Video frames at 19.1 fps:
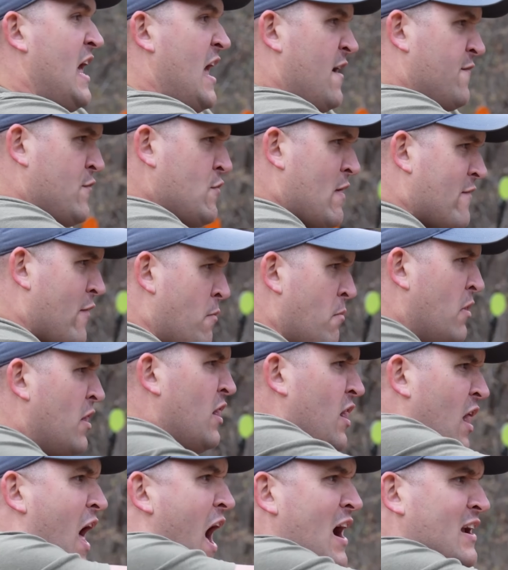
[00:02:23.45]
If you have them
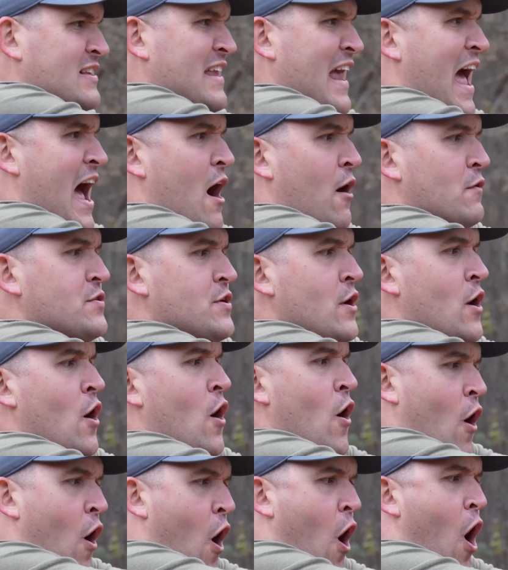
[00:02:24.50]
locked out,
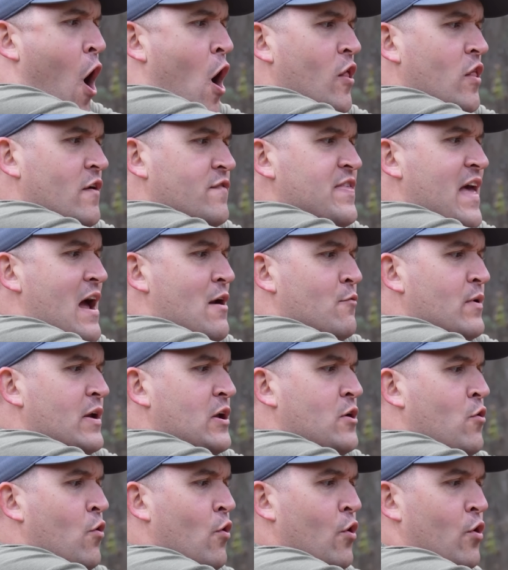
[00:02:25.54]
all of that
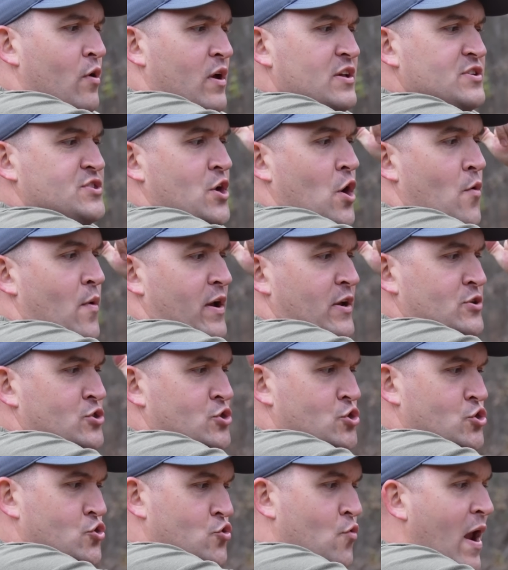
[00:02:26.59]
recoil is going
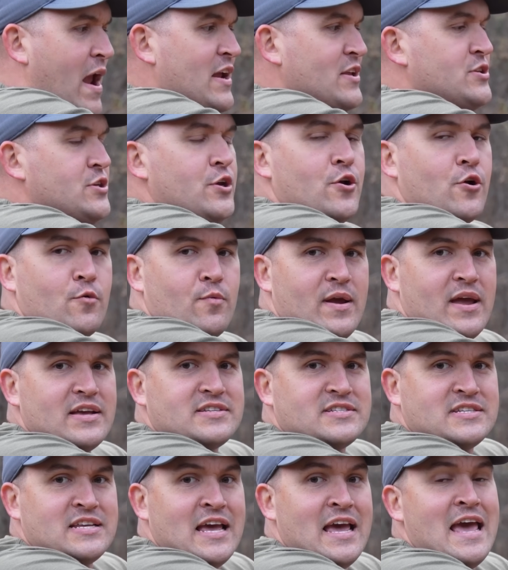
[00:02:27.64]
straight to your
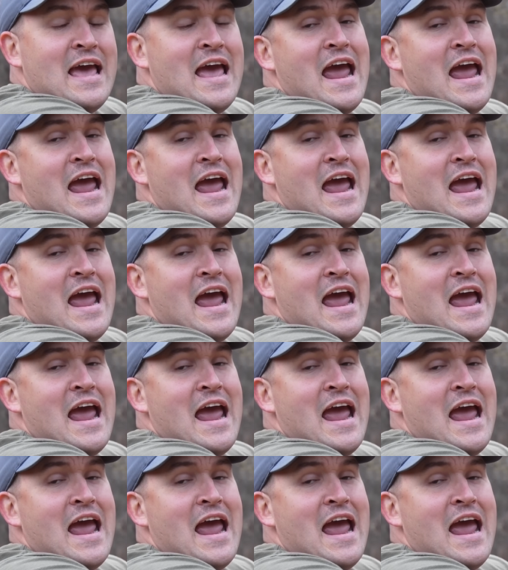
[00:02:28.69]
wrist,